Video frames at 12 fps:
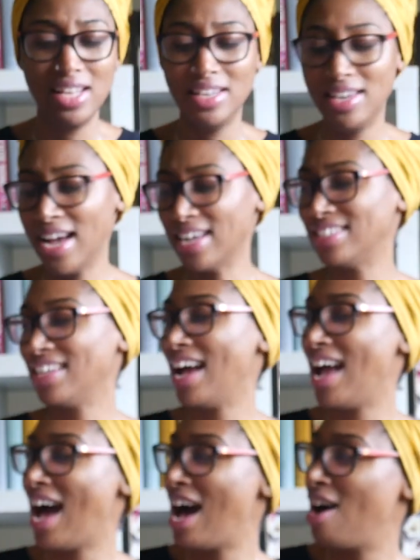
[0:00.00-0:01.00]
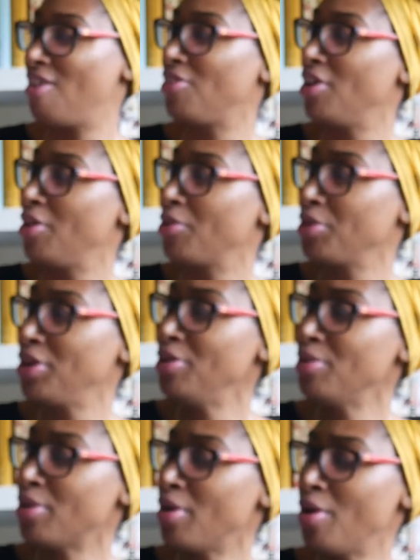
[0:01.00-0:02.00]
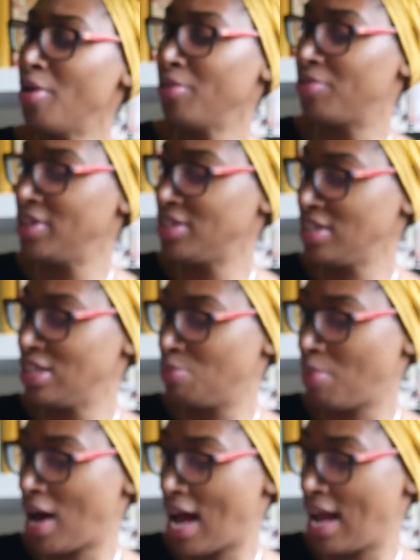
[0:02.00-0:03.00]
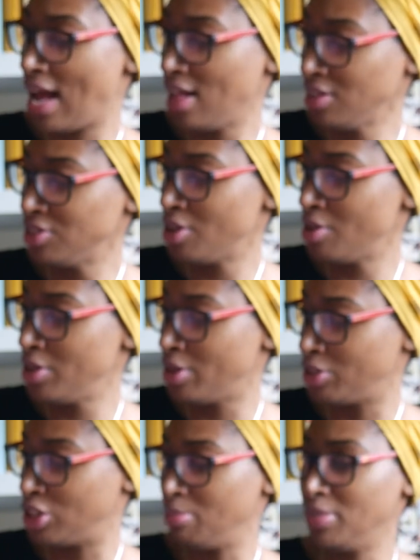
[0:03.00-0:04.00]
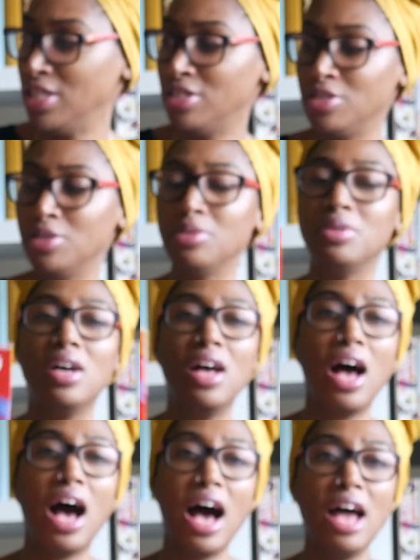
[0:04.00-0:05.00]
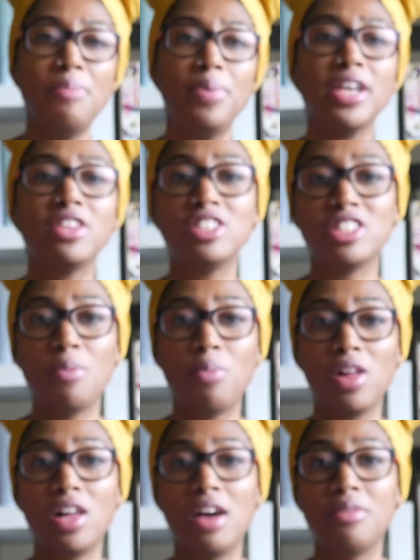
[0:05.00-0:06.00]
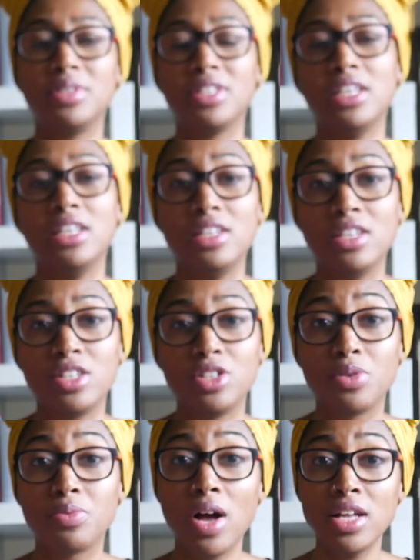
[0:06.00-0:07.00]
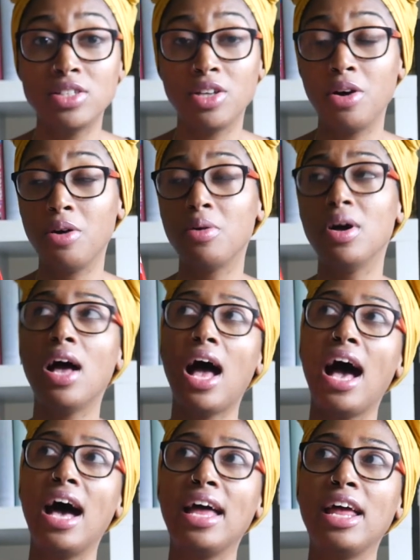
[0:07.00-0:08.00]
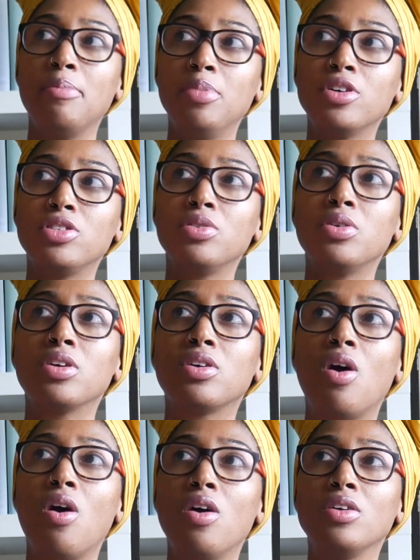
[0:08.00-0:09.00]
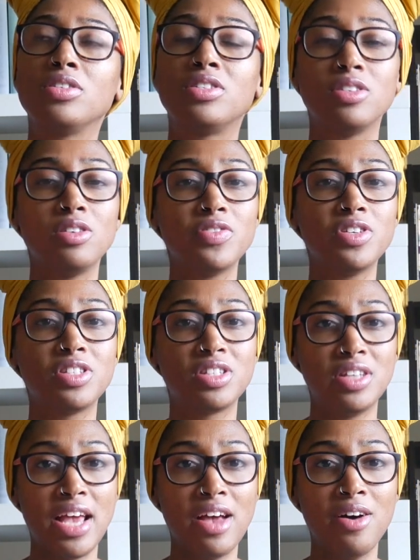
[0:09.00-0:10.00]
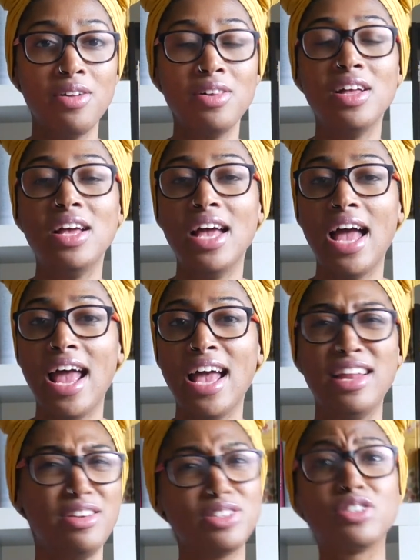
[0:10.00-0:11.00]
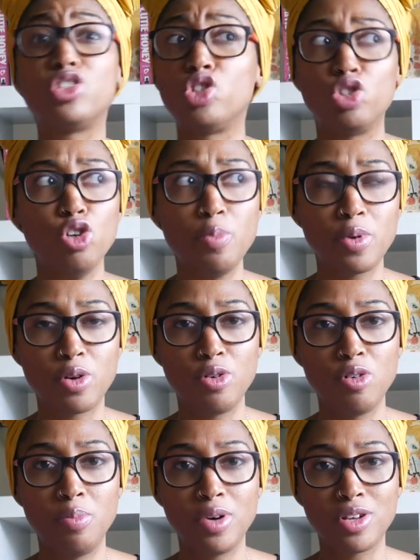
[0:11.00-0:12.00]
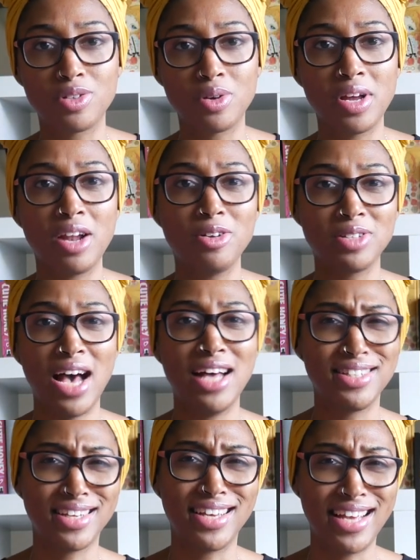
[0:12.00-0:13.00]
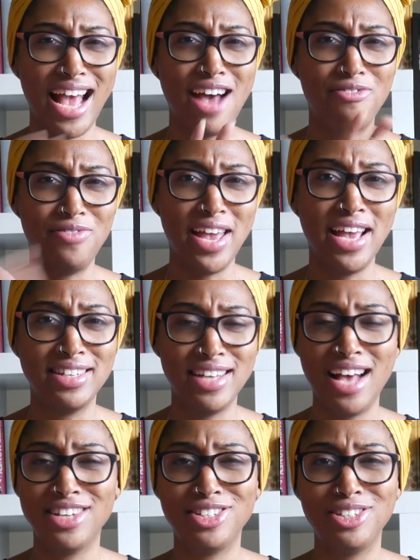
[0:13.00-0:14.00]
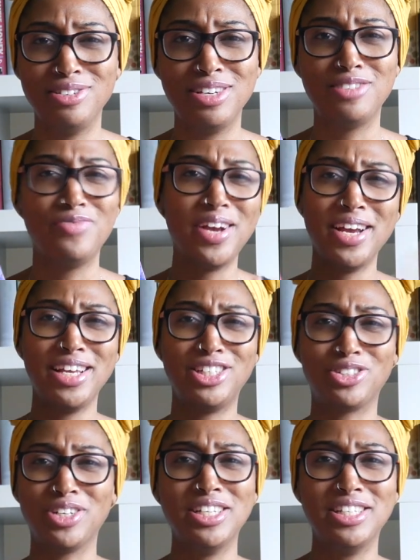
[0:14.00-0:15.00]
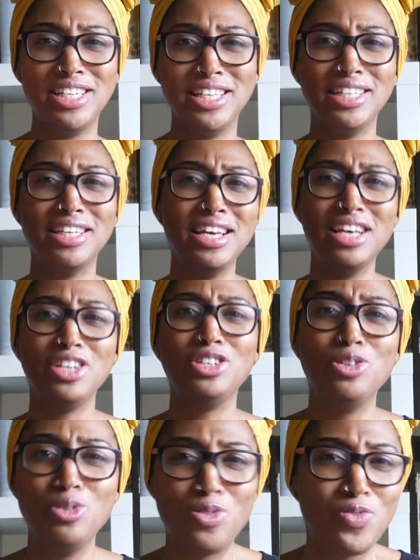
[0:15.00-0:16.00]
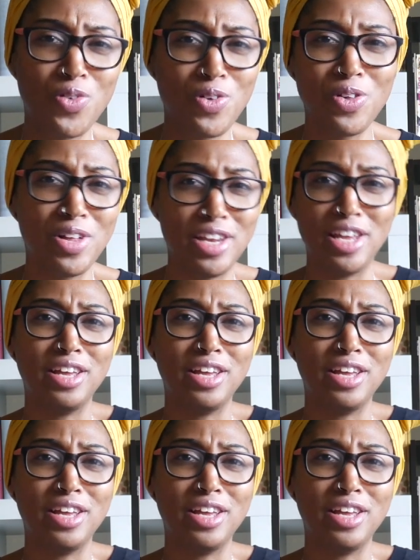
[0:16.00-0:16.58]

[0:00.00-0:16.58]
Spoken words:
Next I have Ryuko. This is by Eldo Yoshimizu. I picked this up while I was in Toronto at a bookstore called Silver Snail, and it was a super cool bookstore. It also has like a cafe attached to it. It's very trendy, youthful, and